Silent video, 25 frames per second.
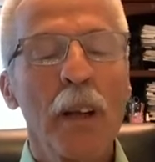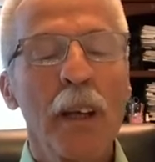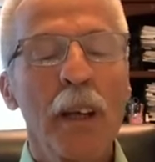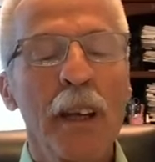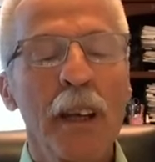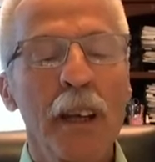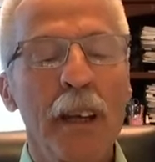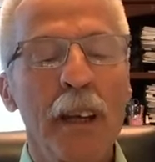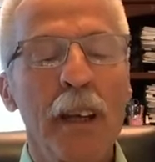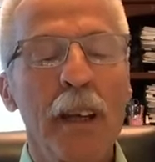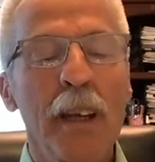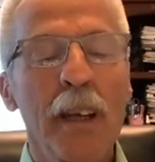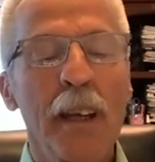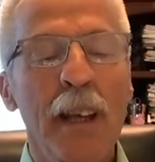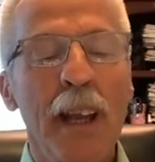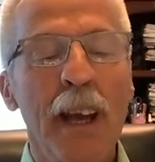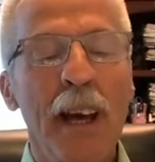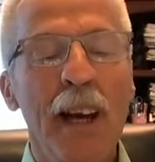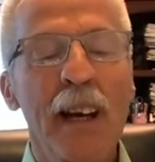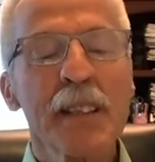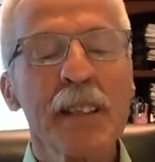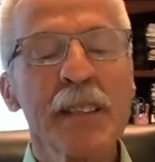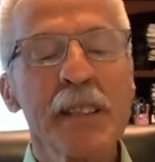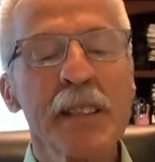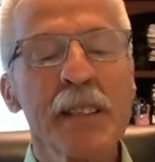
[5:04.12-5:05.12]
it, it
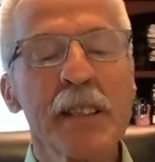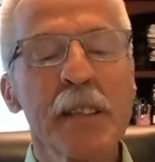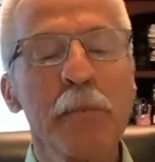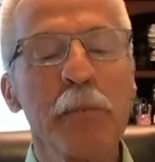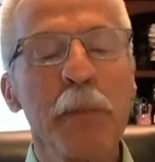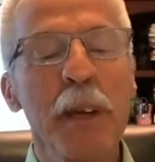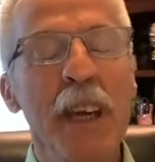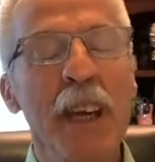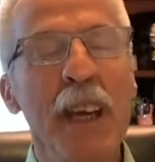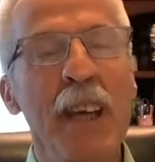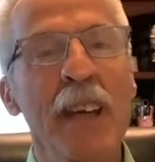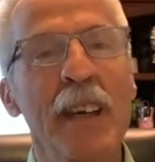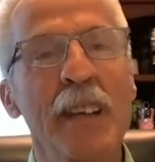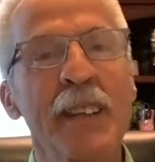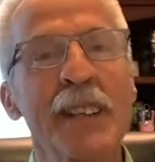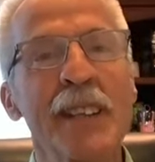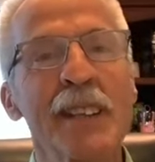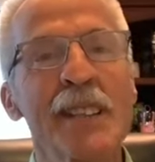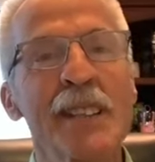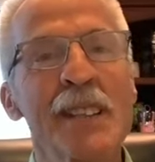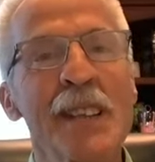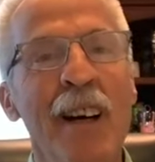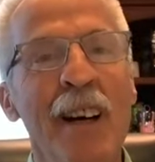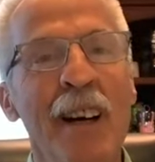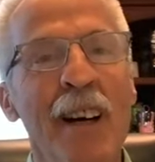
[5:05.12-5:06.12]
has to be a
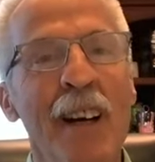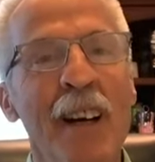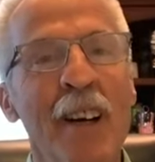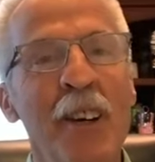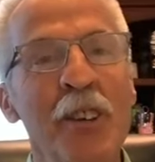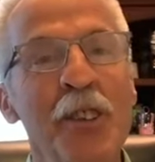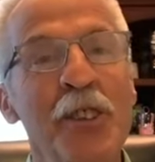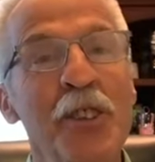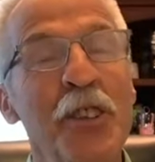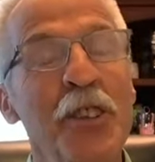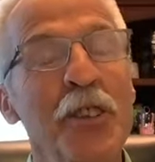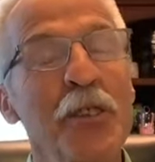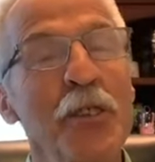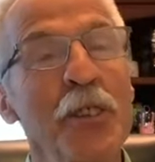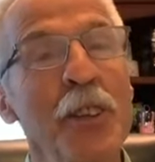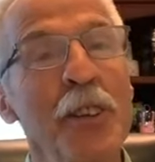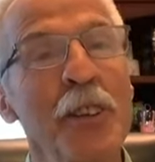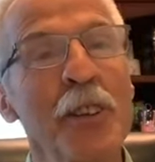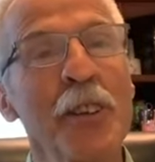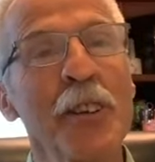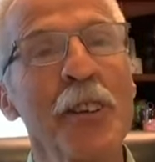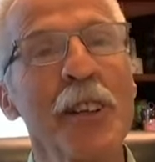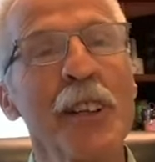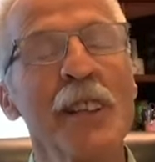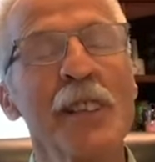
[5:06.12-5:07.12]
desire to
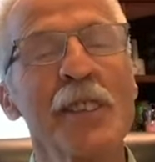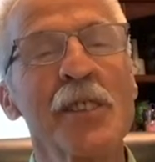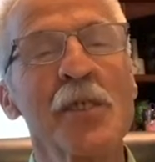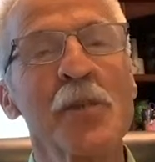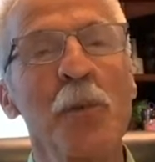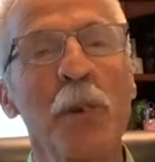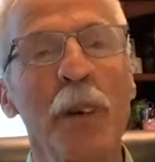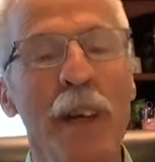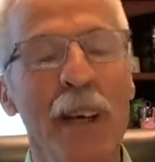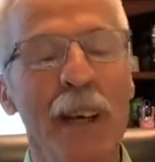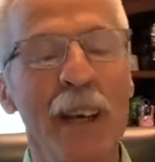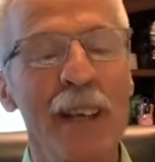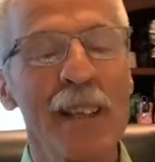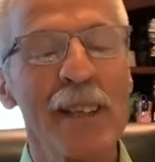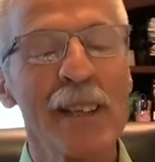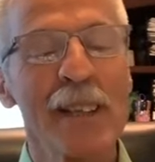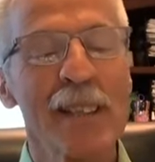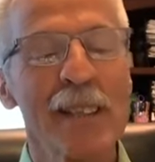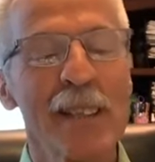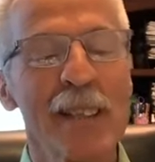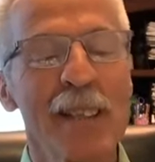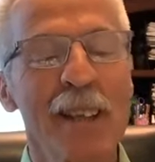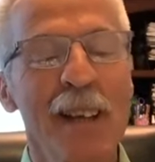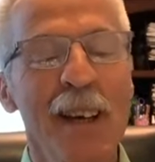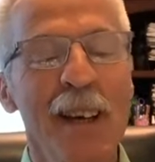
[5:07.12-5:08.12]
learn his
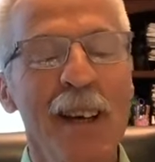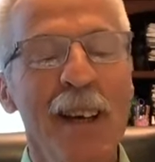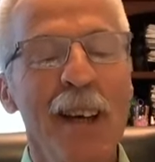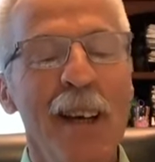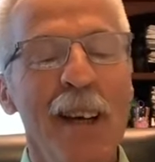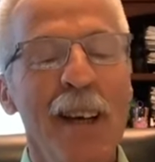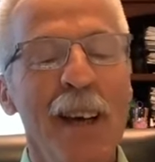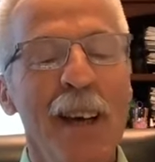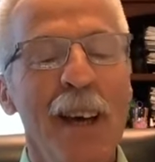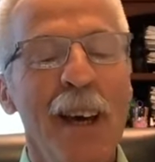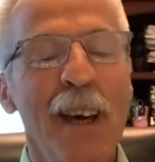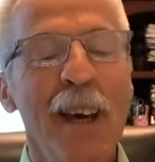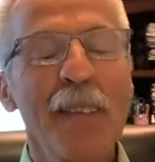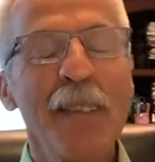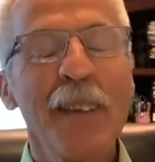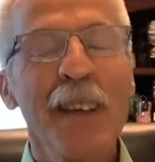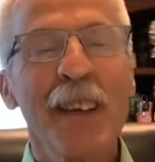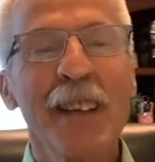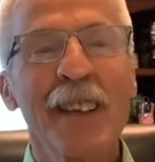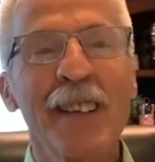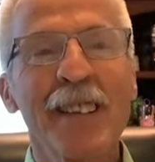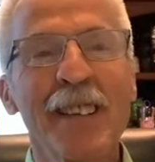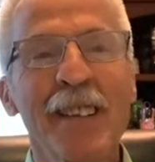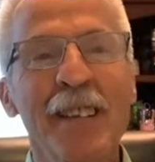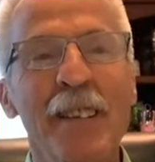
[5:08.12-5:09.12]
ways, and
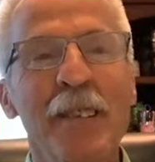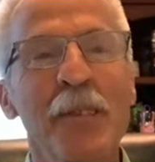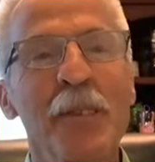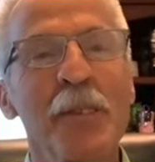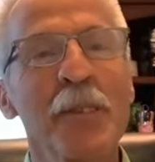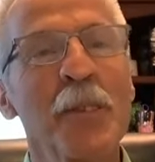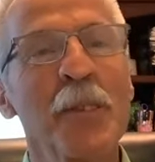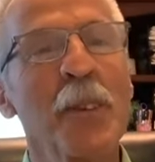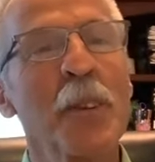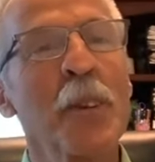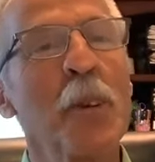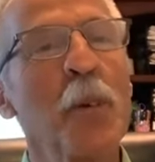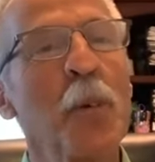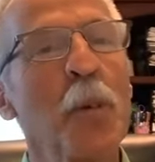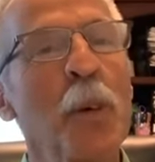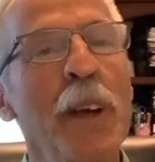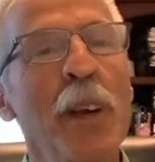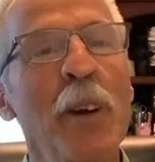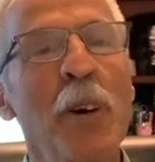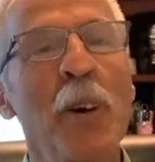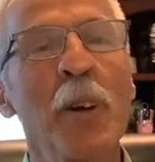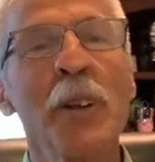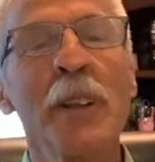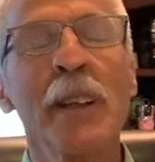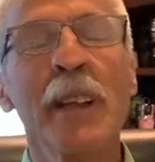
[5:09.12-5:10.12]
then we
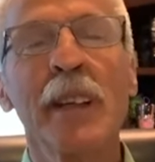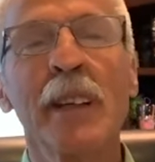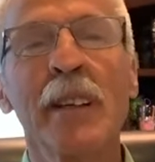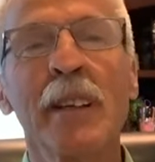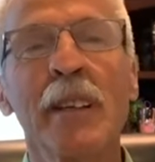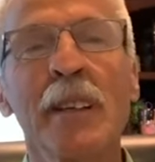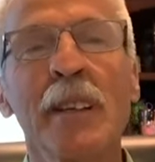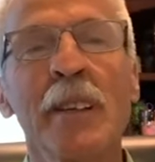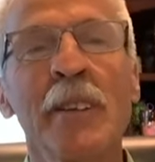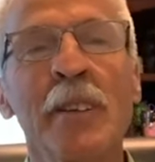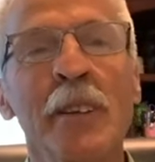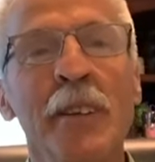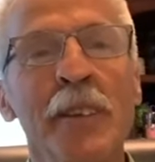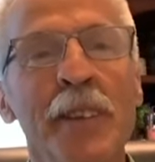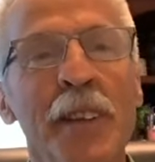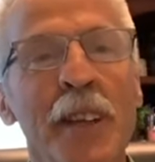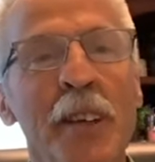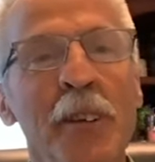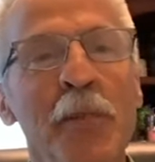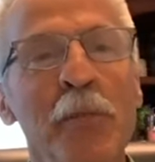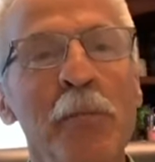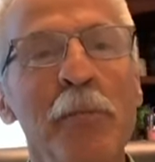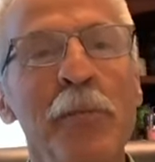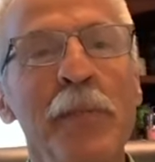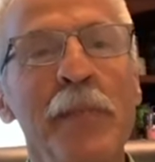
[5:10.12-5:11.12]
only can learn
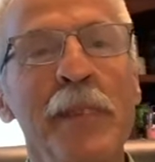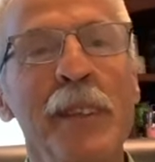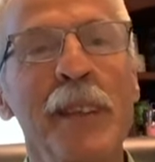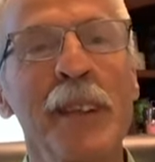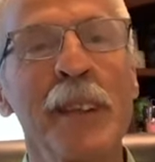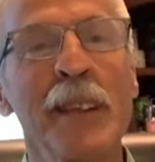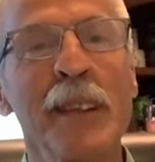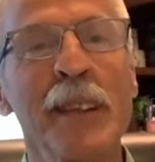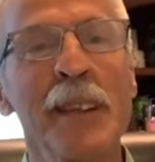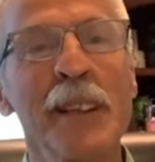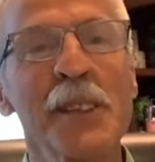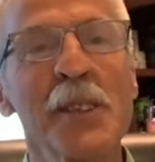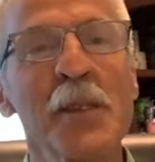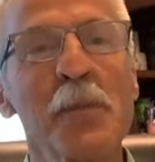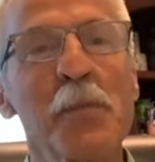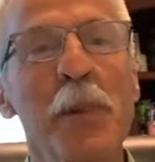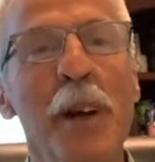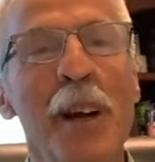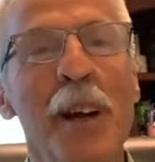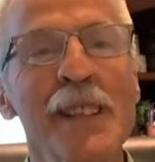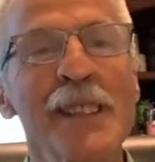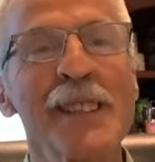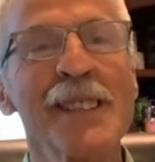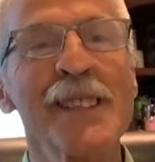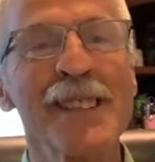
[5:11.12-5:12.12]
them in his
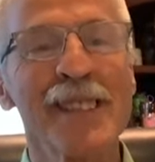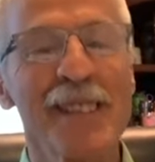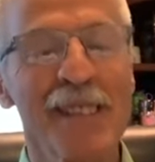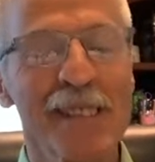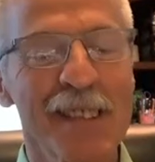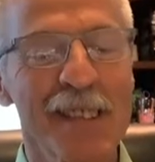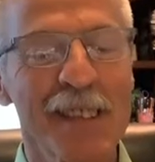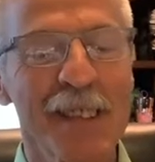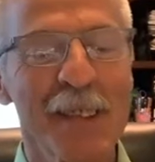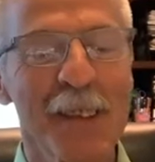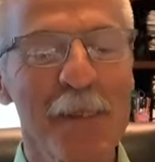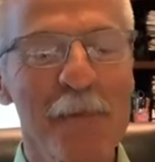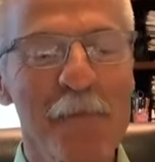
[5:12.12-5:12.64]
presence.